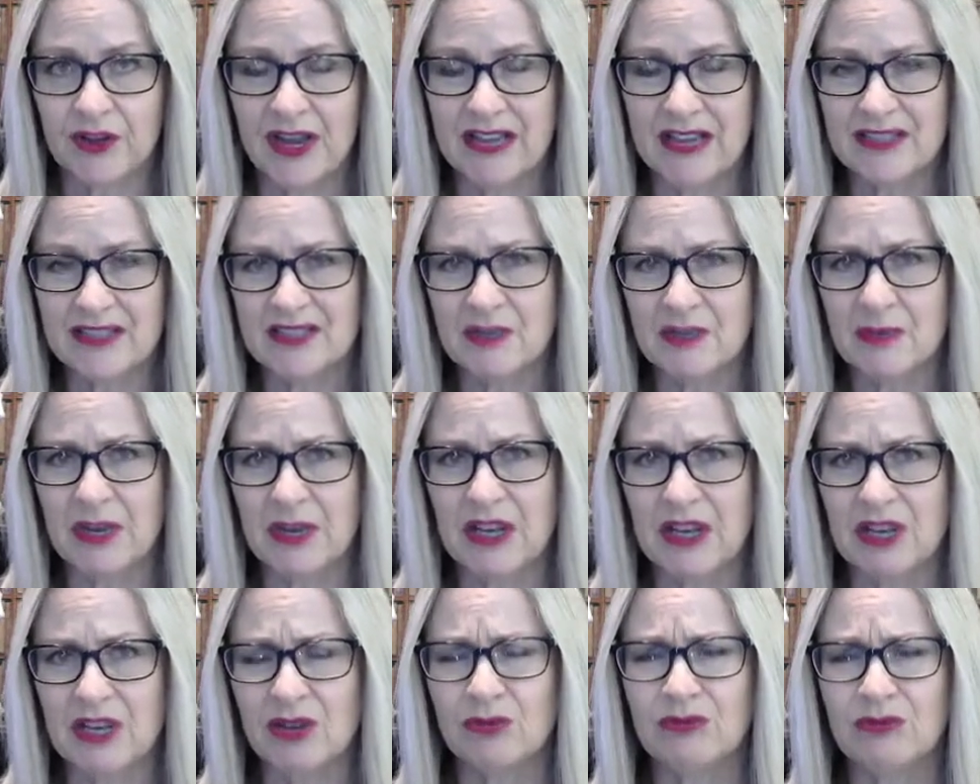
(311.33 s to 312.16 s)
has to
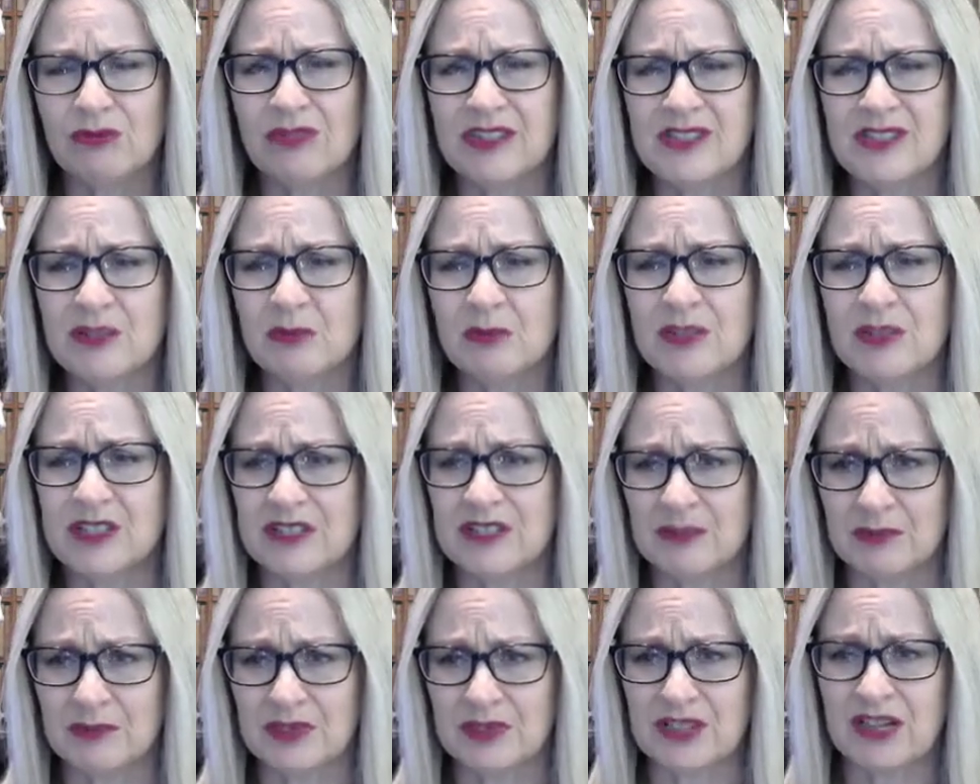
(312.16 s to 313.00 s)
be reasonably
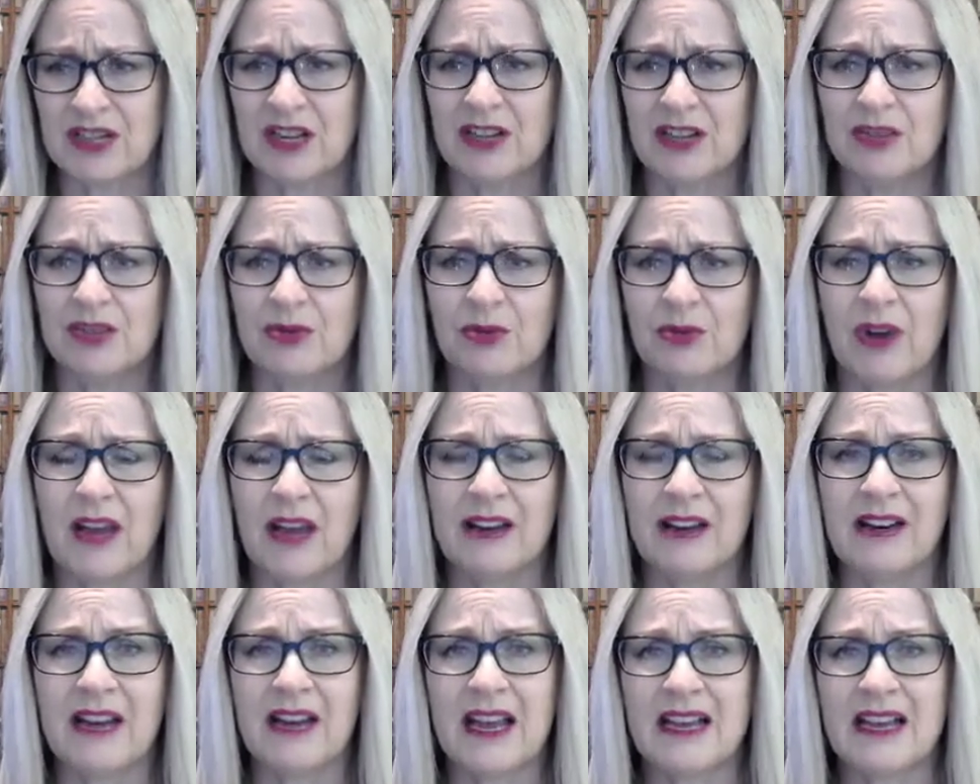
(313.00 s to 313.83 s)
substantial, and
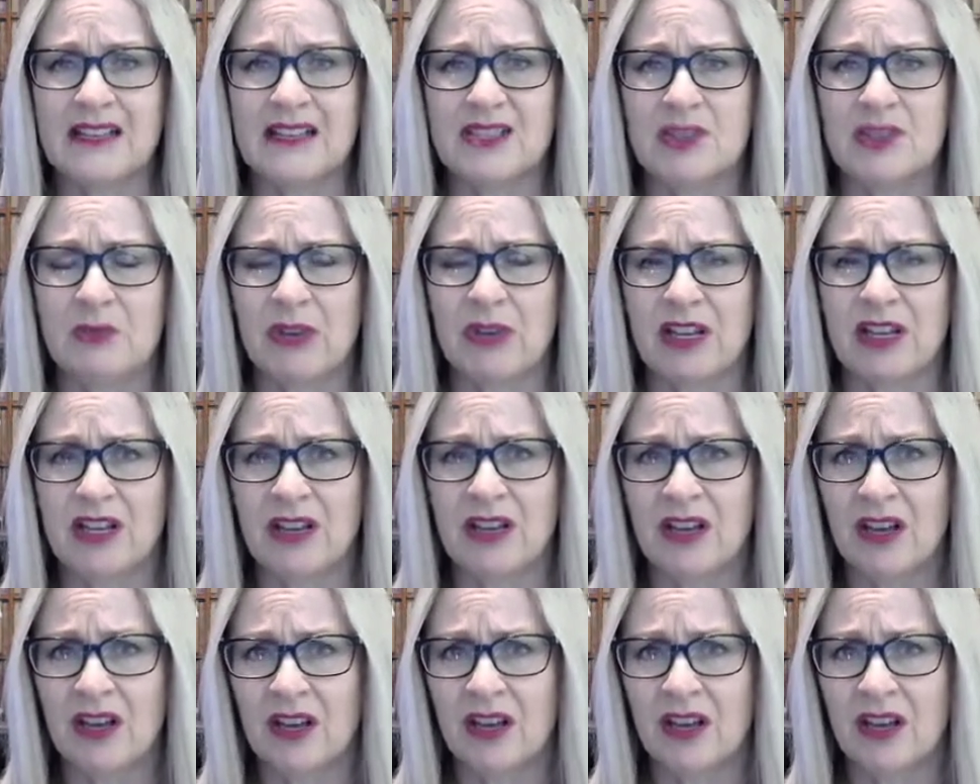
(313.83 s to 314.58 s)
it has to be